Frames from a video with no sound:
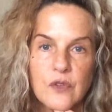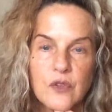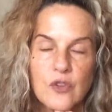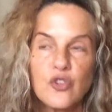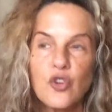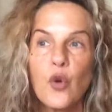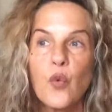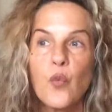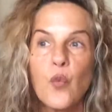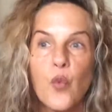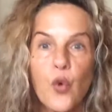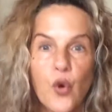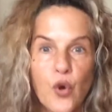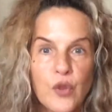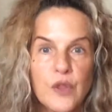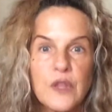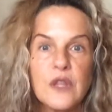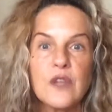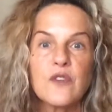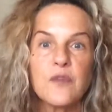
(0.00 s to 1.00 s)
You're
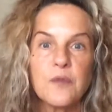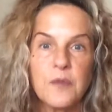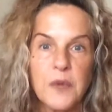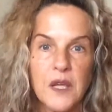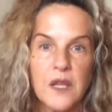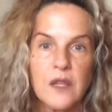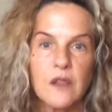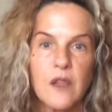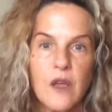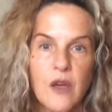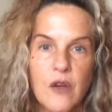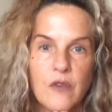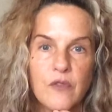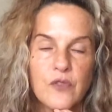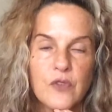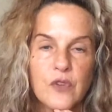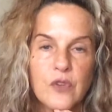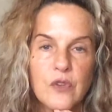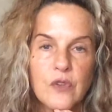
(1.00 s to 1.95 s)
worthy of being loved.